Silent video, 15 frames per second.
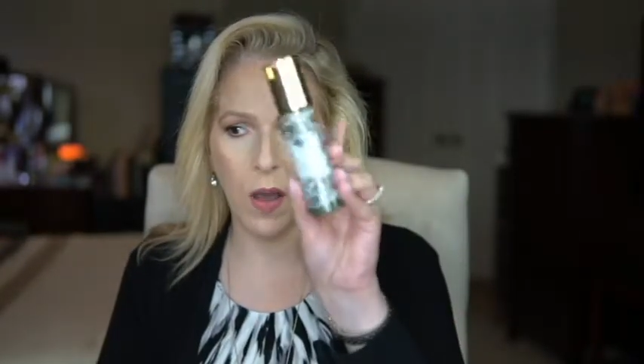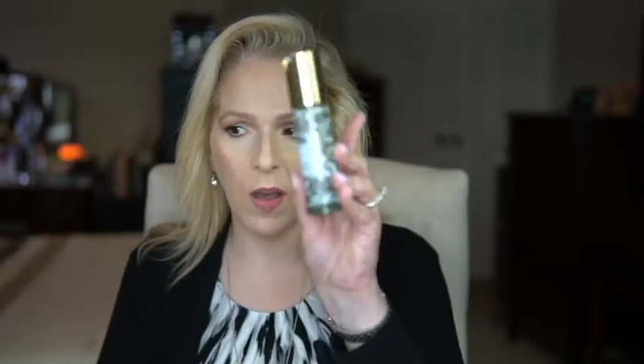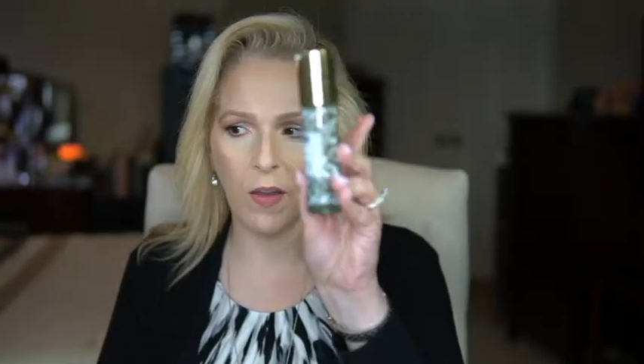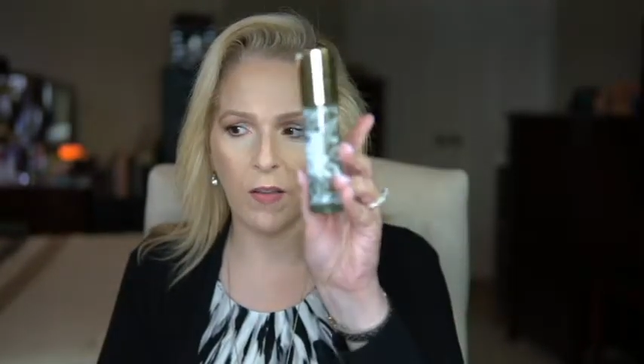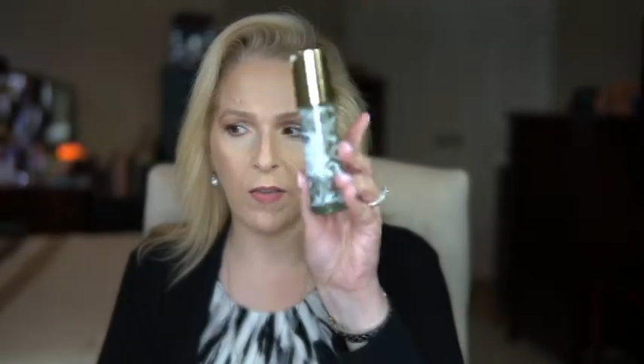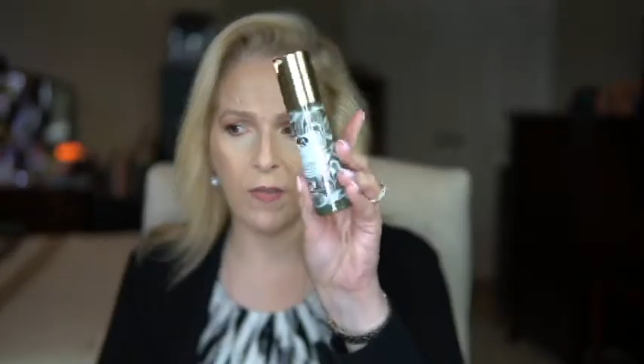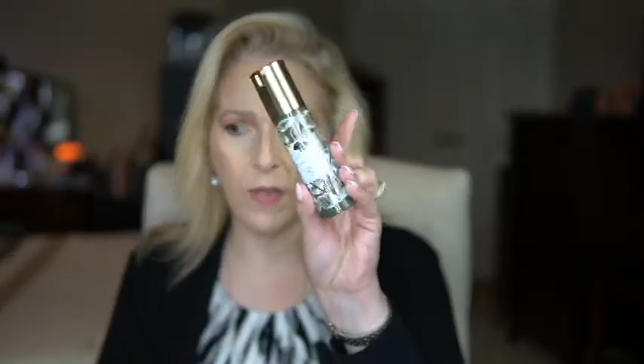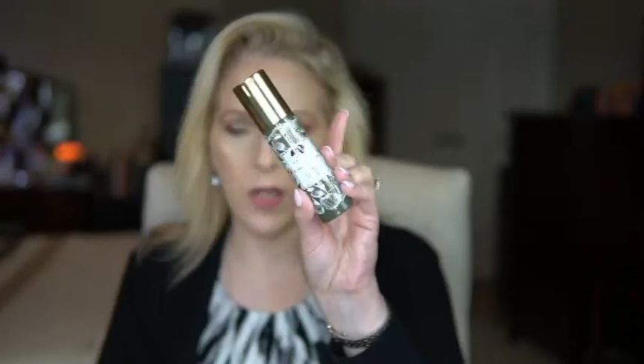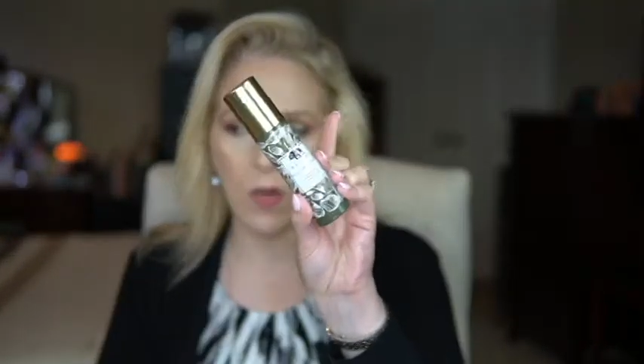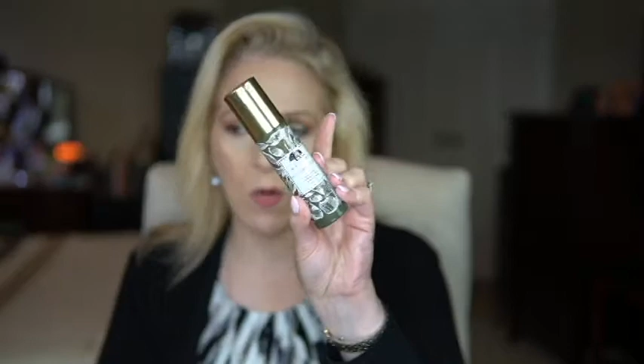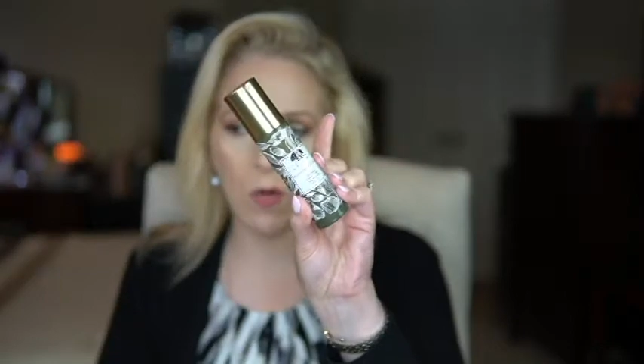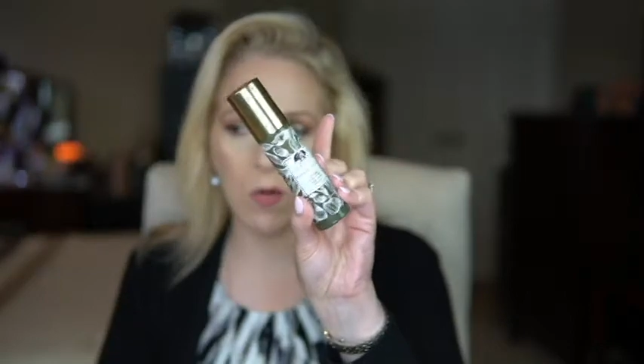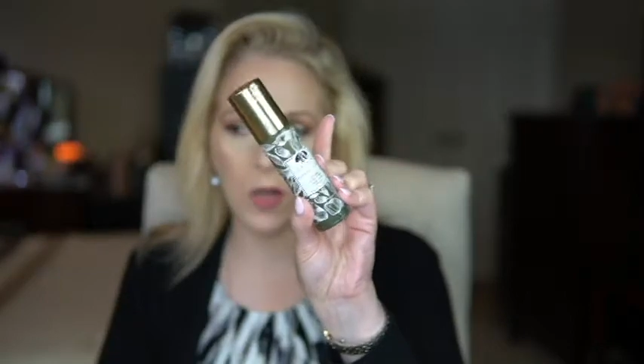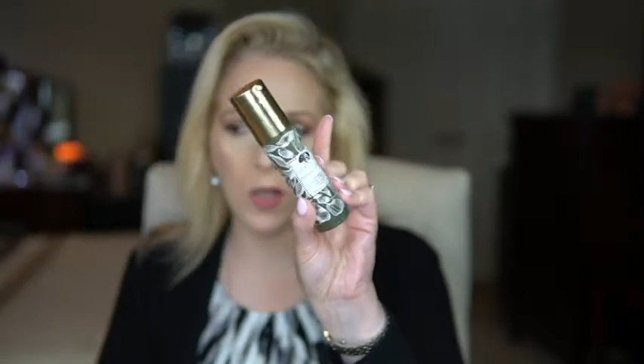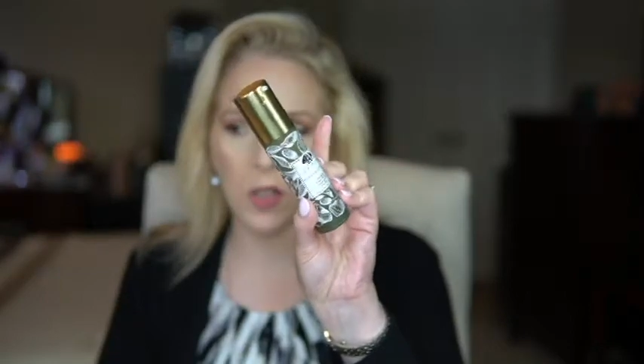of the
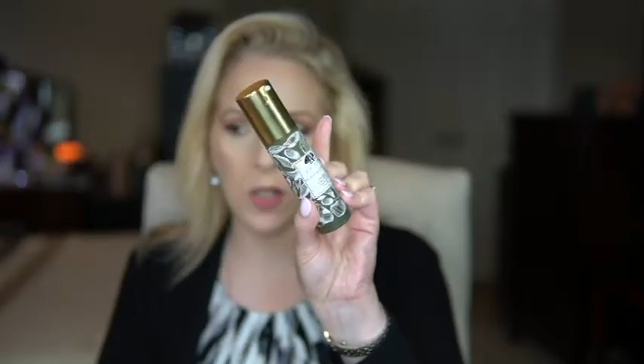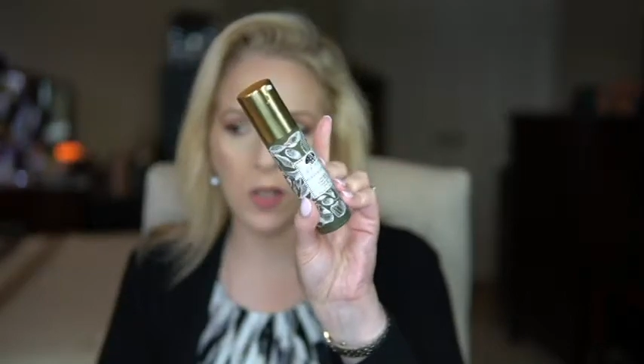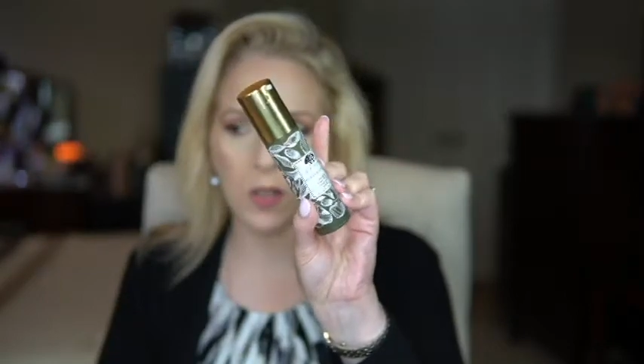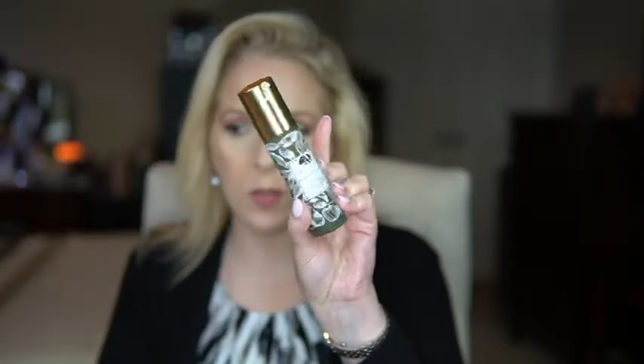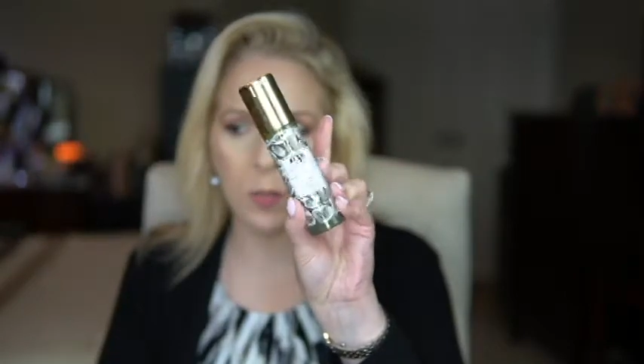Origins